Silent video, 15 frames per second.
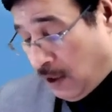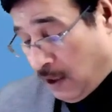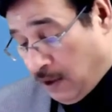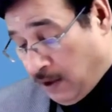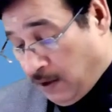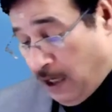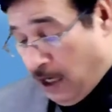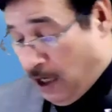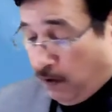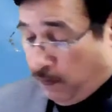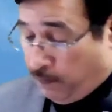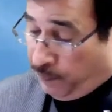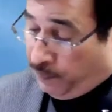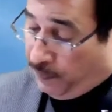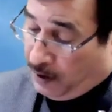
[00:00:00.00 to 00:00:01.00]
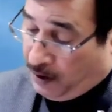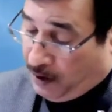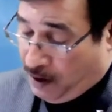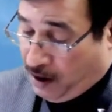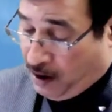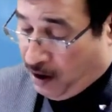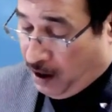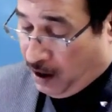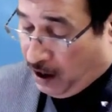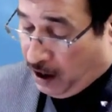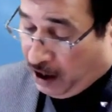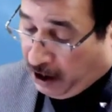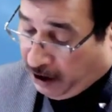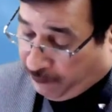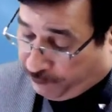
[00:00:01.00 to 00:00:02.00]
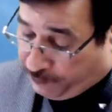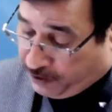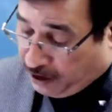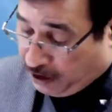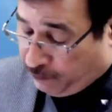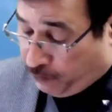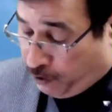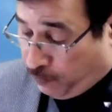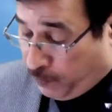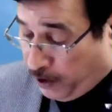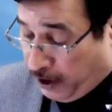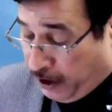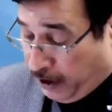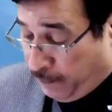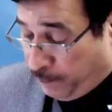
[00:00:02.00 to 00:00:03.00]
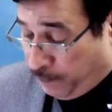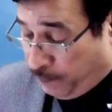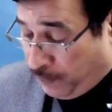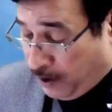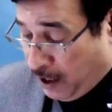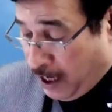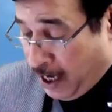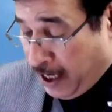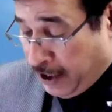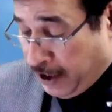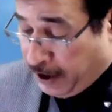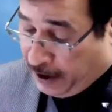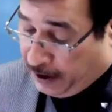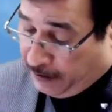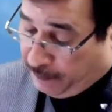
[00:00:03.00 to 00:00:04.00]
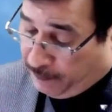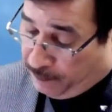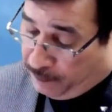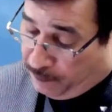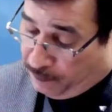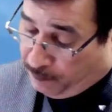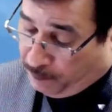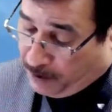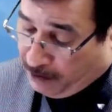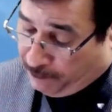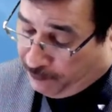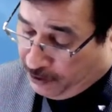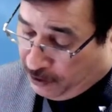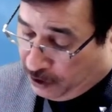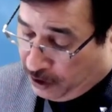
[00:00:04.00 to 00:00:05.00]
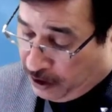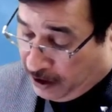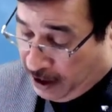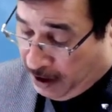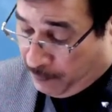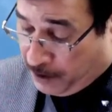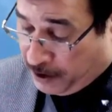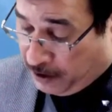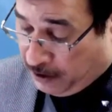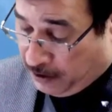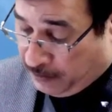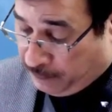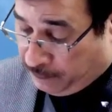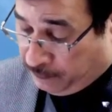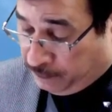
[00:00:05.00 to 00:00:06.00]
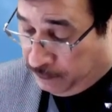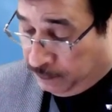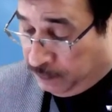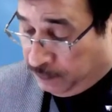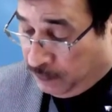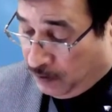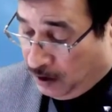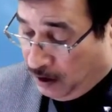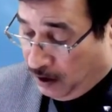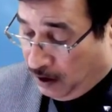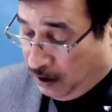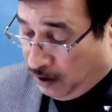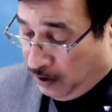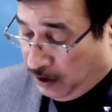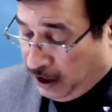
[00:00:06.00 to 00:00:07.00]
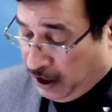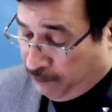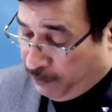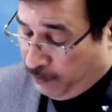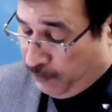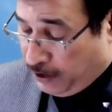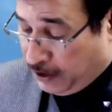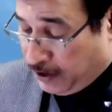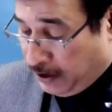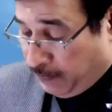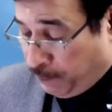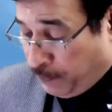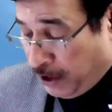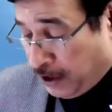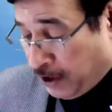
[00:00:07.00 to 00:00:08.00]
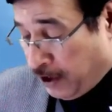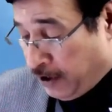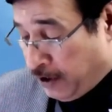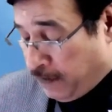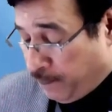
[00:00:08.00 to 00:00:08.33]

Now, if there would be any preference share capital, then we will subtract here